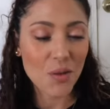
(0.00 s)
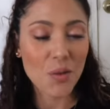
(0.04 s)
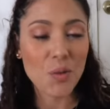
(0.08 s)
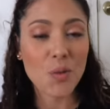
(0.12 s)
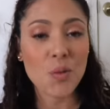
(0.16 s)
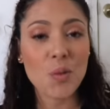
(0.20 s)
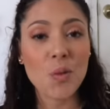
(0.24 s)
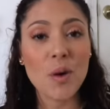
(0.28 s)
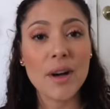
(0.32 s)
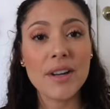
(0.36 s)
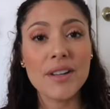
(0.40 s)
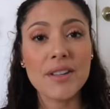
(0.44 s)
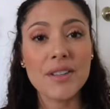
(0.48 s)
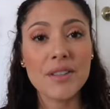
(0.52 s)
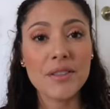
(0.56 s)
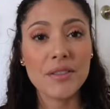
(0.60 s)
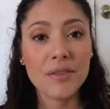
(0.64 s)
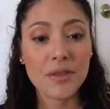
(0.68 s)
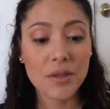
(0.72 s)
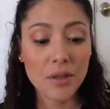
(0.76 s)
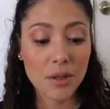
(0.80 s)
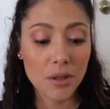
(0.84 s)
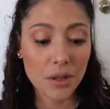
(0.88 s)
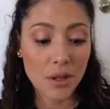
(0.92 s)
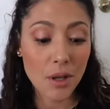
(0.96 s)

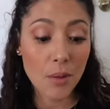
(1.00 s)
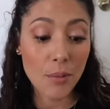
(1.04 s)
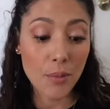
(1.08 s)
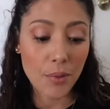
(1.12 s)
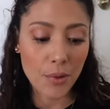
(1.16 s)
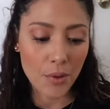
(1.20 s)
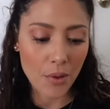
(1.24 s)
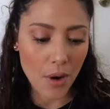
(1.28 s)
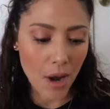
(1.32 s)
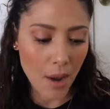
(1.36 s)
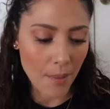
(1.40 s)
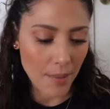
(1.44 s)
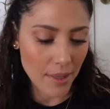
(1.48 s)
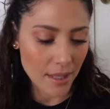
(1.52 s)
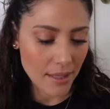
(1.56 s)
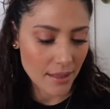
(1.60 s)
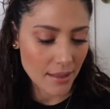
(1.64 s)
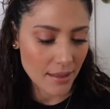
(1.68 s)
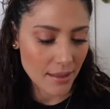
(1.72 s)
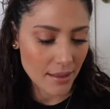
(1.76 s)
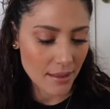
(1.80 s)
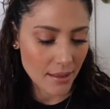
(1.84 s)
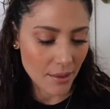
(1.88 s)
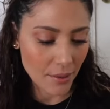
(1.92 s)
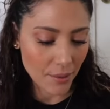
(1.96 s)
wonderful
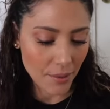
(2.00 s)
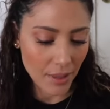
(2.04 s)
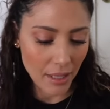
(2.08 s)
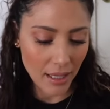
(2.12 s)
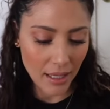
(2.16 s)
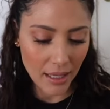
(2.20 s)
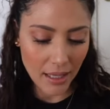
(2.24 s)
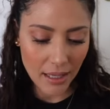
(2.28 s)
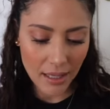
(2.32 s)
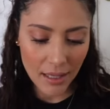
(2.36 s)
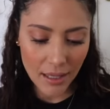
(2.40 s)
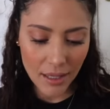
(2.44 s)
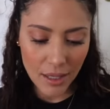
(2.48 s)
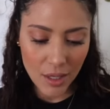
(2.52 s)
promise, okay?